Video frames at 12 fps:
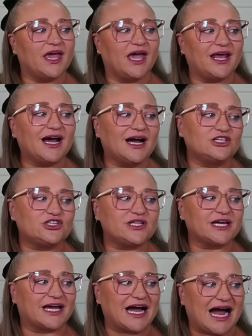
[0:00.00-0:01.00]
And under
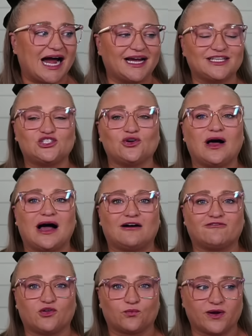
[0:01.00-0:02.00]
the guides, you'll have
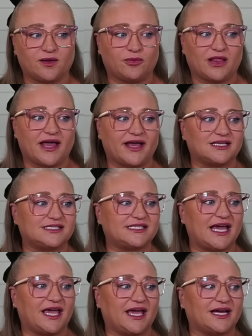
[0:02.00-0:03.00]
the replays
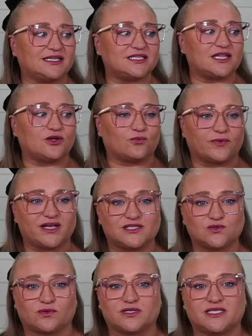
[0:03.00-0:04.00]
and the
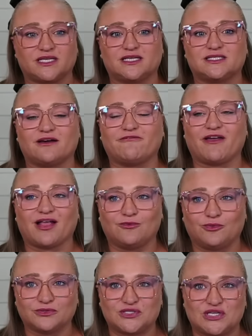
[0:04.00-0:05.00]
resources
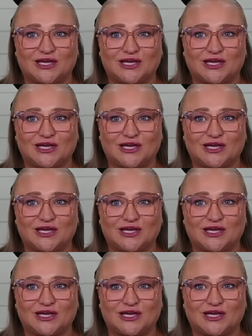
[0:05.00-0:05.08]
available to